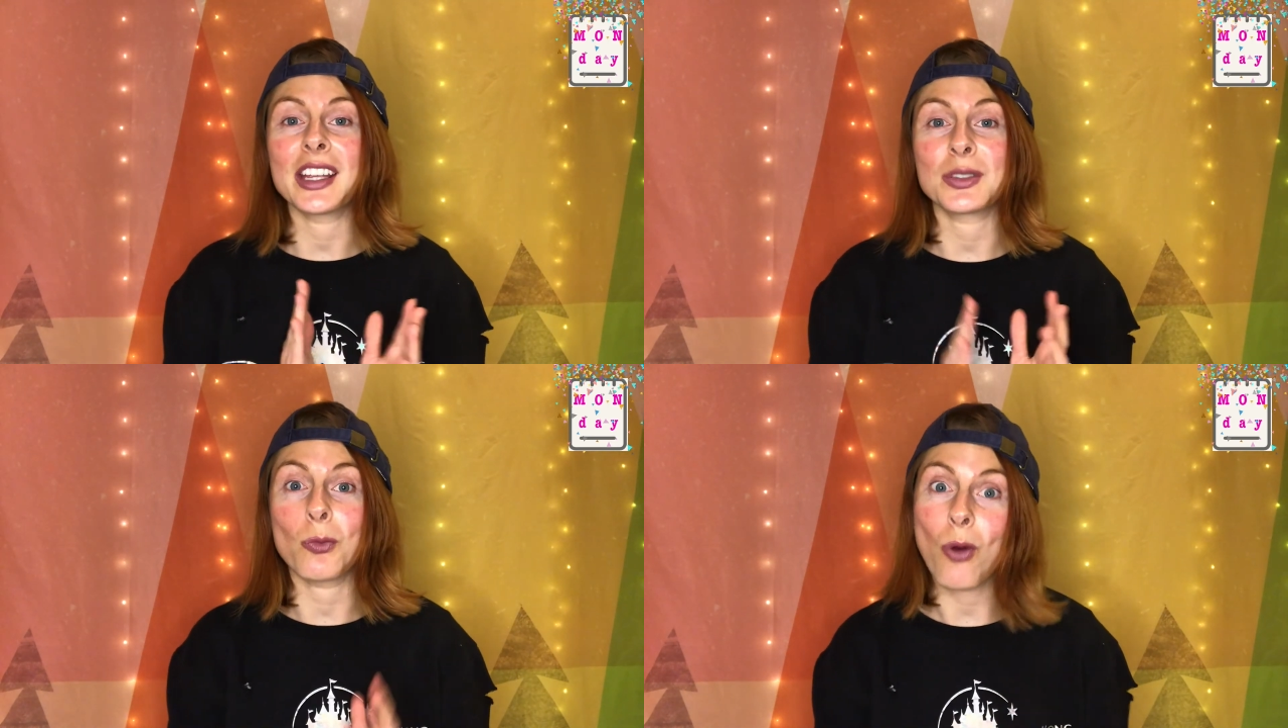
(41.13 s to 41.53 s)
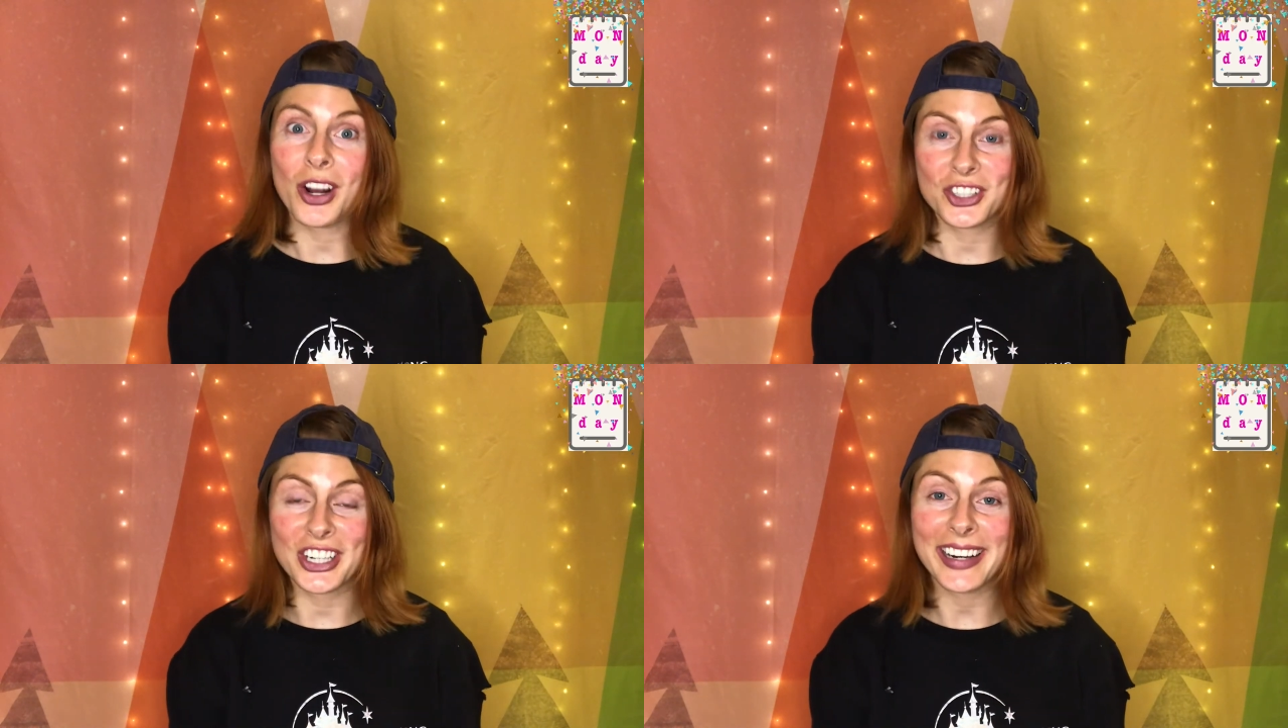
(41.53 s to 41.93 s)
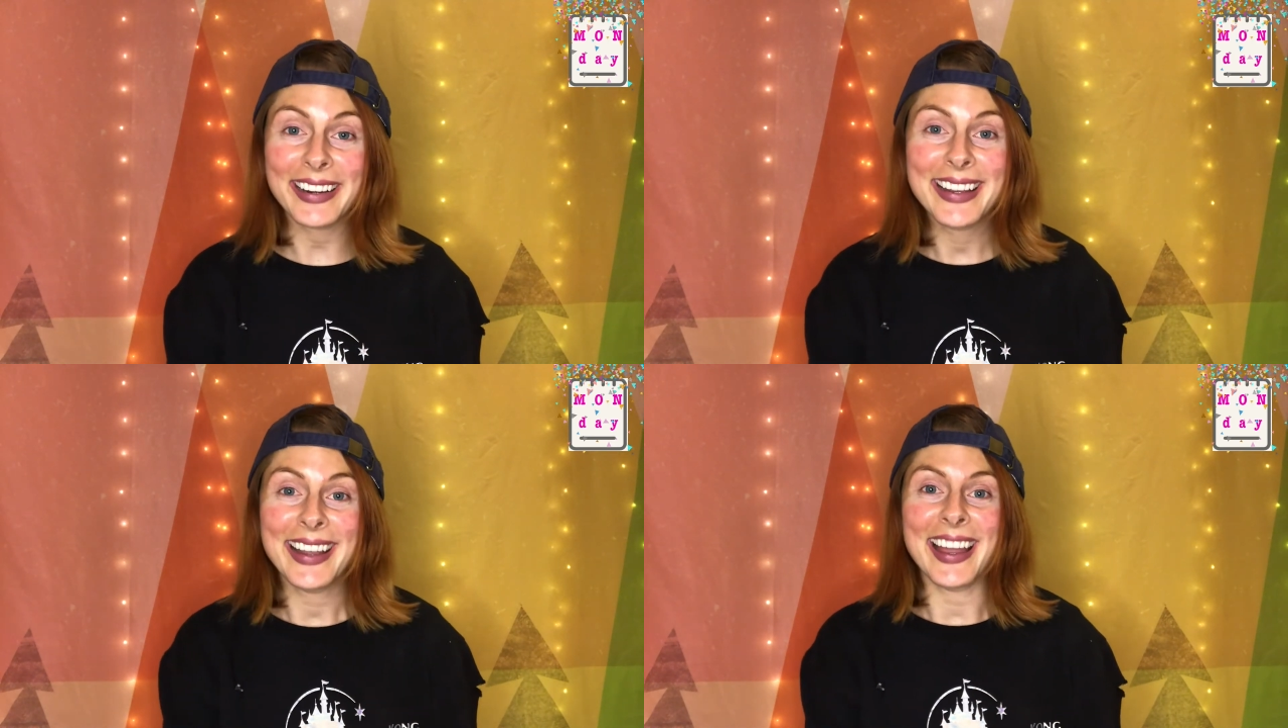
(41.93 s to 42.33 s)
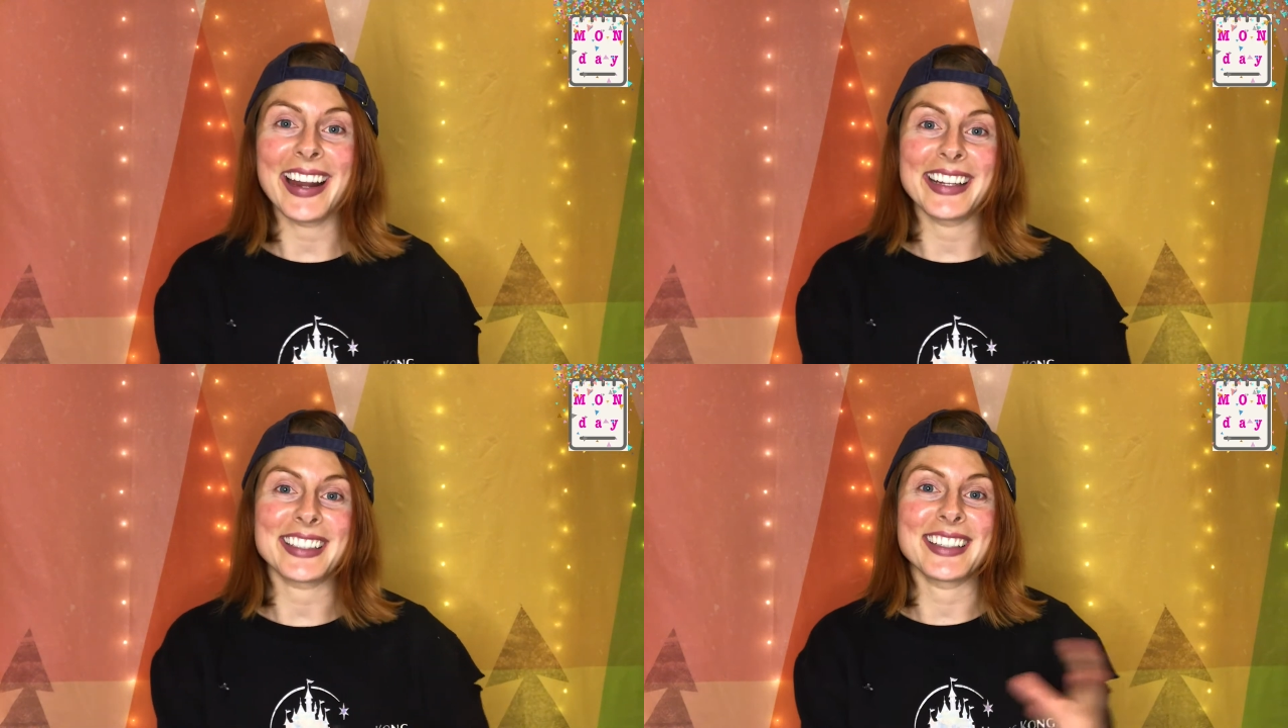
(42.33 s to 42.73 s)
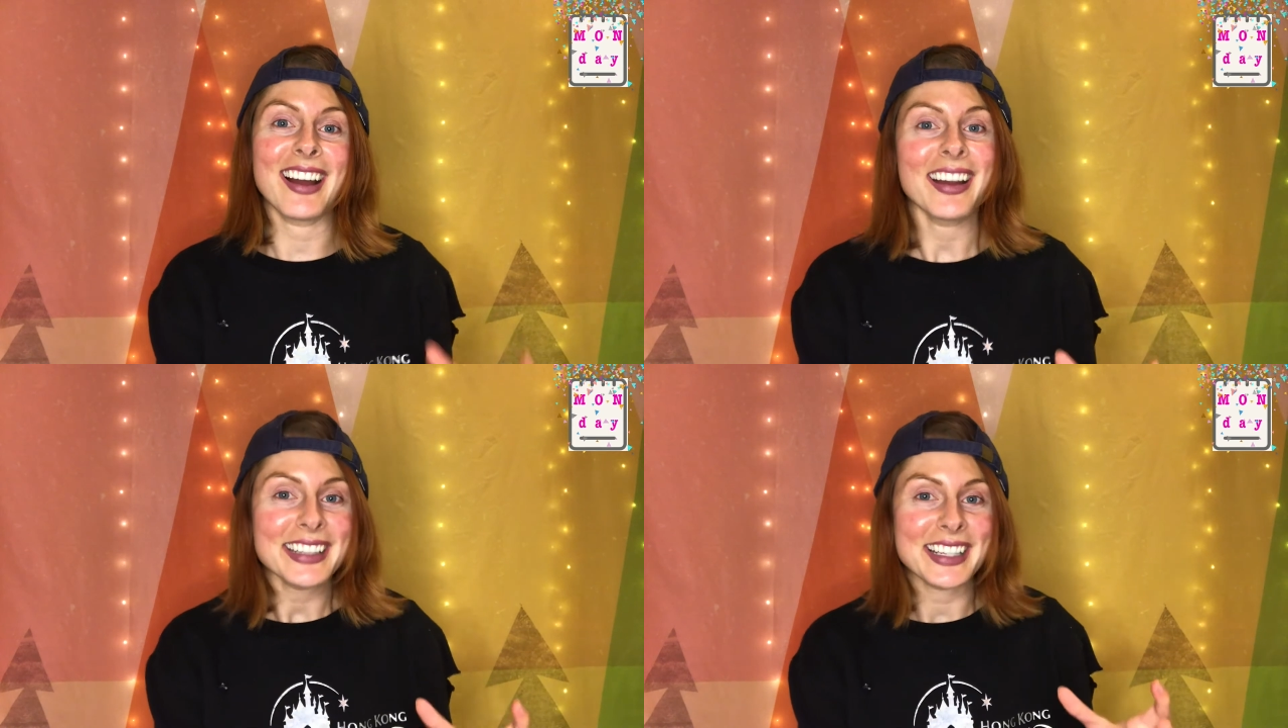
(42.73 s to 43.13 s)
is watching and it's
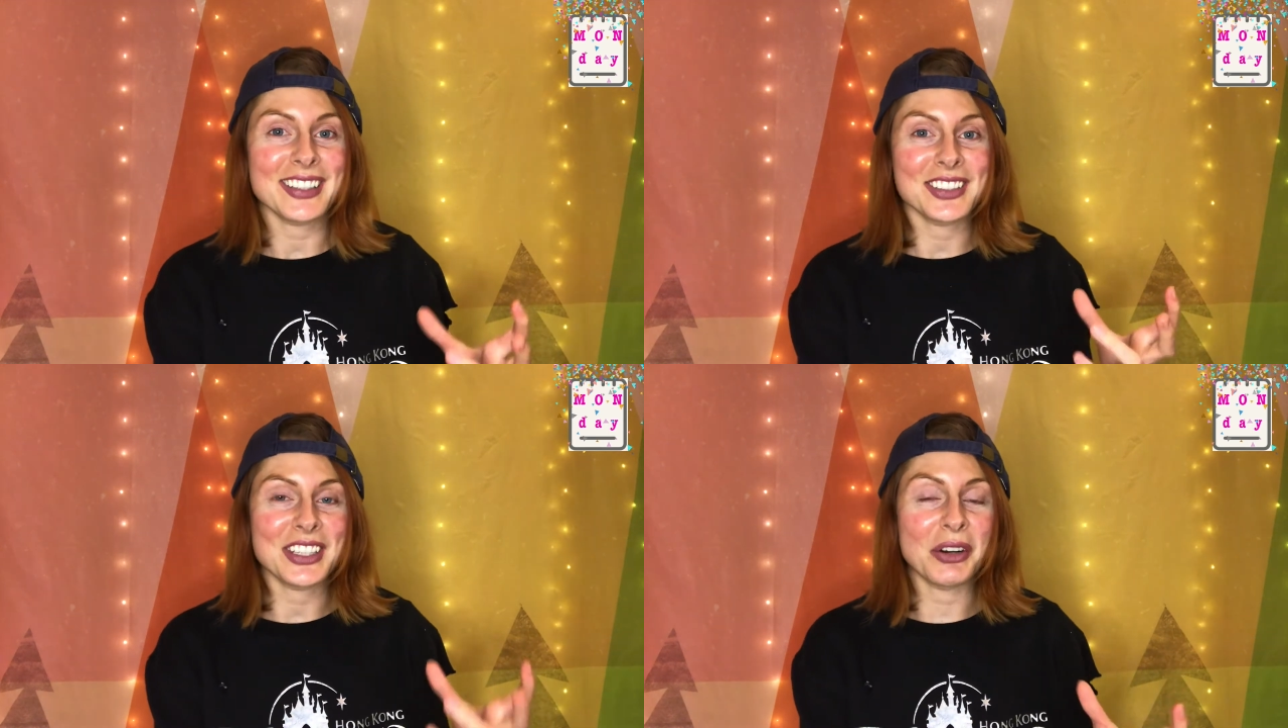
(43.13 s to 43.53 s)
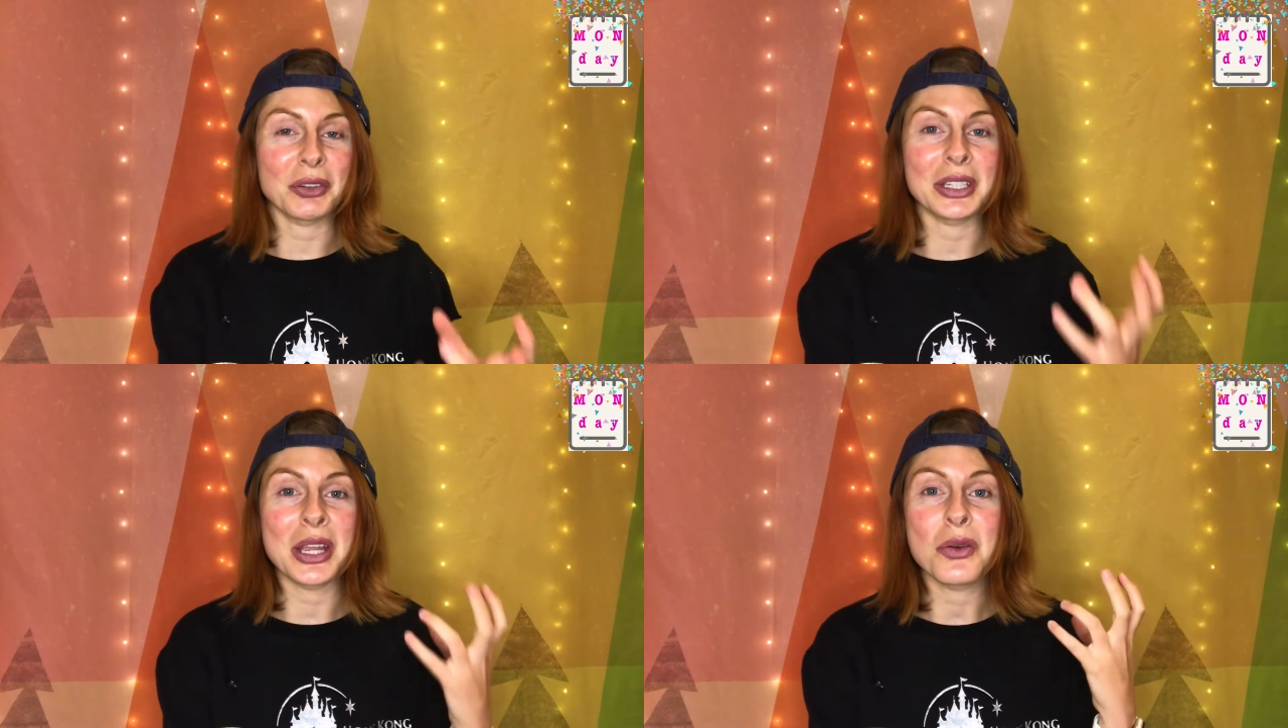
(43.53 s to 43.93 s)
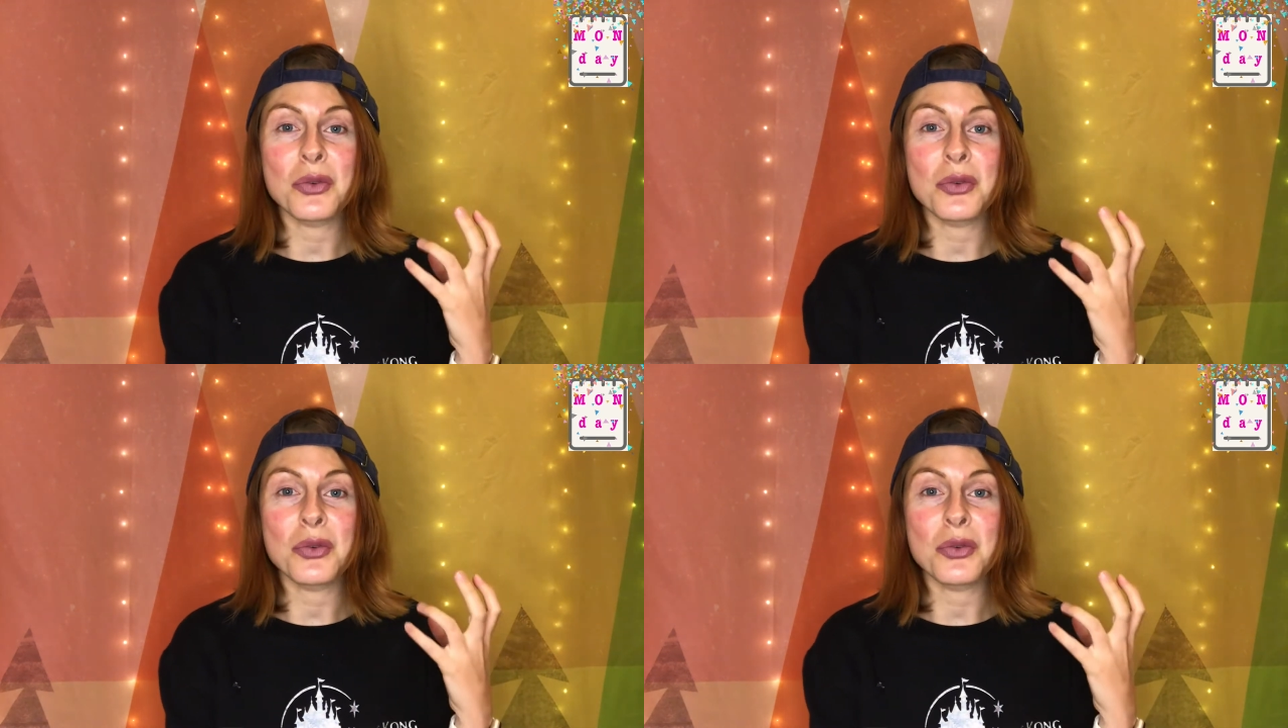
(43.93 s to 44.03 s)
not necessarily